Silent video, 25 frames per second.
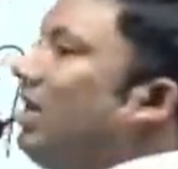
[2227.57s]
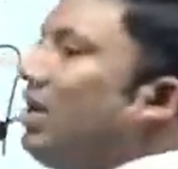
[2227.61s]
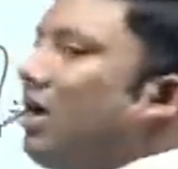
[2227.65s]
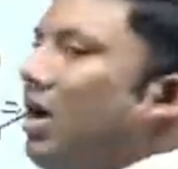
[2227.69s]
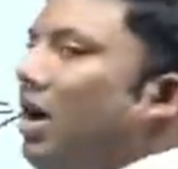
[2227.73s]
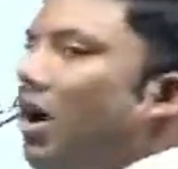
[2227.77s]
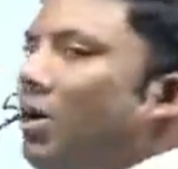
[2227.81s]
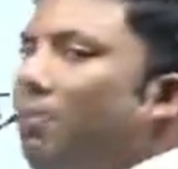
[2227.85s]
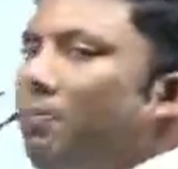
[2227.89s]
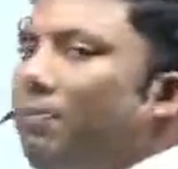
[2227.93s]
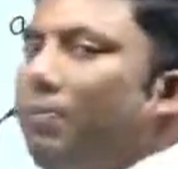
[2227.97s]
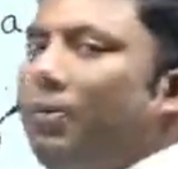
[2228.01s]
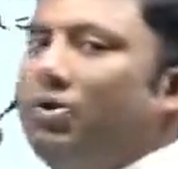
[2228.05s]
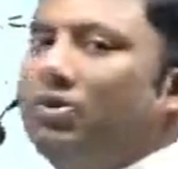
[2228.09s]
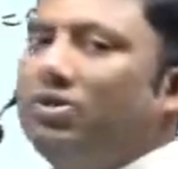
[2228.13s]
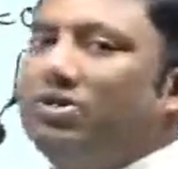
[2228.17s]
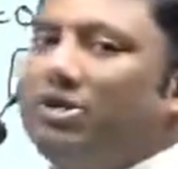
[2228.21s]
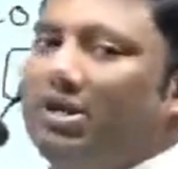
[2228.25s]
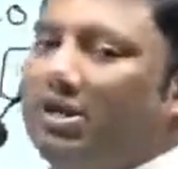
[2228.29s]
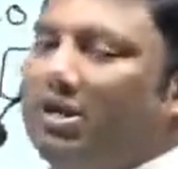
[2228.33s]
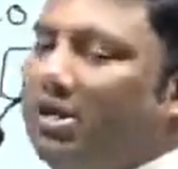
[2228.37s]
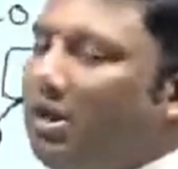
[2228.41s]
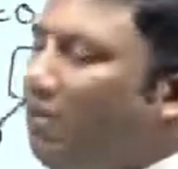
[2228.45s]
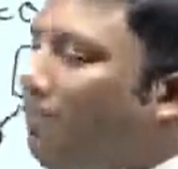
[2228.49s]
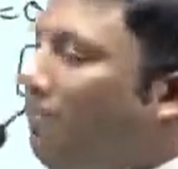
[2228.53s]
a
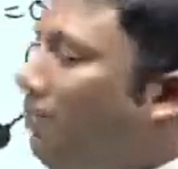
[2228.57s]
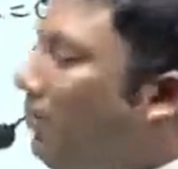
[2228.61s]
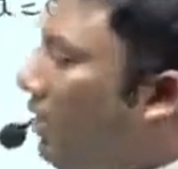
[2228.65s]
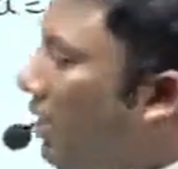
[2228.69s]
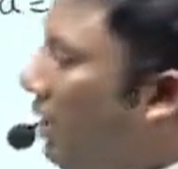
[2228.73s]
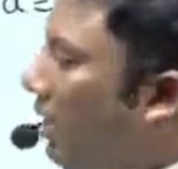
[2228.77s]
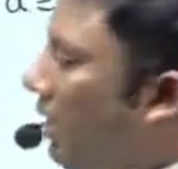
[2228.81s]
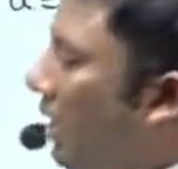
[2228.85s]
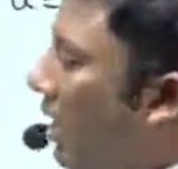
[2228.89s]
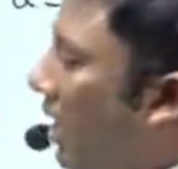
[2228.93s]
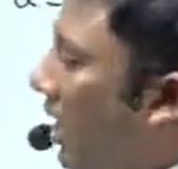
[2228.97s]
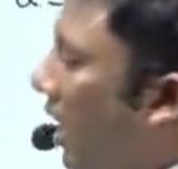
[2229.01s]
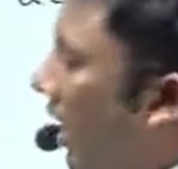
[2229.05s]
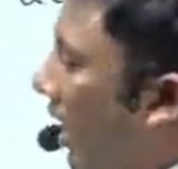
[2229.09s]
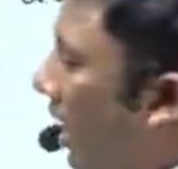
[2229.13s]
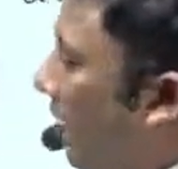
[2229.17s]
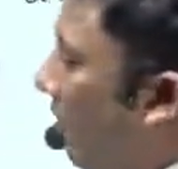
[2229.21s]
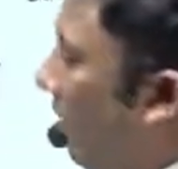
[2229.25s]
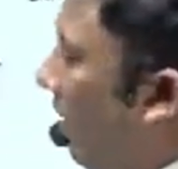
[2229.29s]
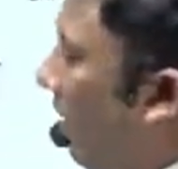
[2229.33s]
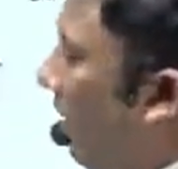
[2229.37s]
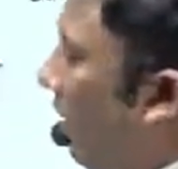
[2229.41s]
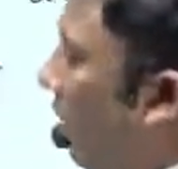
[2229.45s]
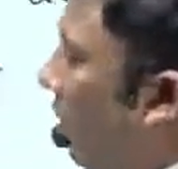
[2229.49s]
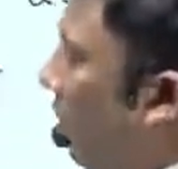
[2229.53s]
composite number, I
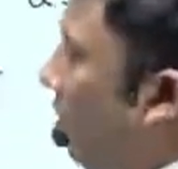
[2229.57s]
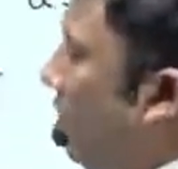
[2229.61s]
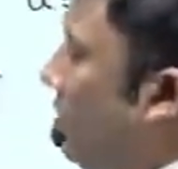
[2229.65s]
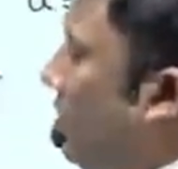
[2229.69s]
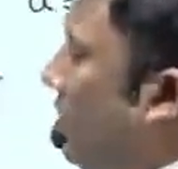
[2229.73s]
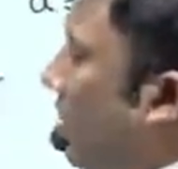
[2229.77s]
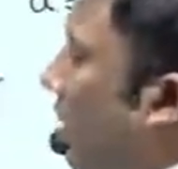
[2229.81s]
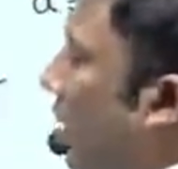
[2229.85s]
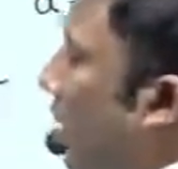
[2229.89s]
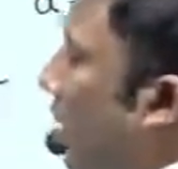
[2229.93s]
will use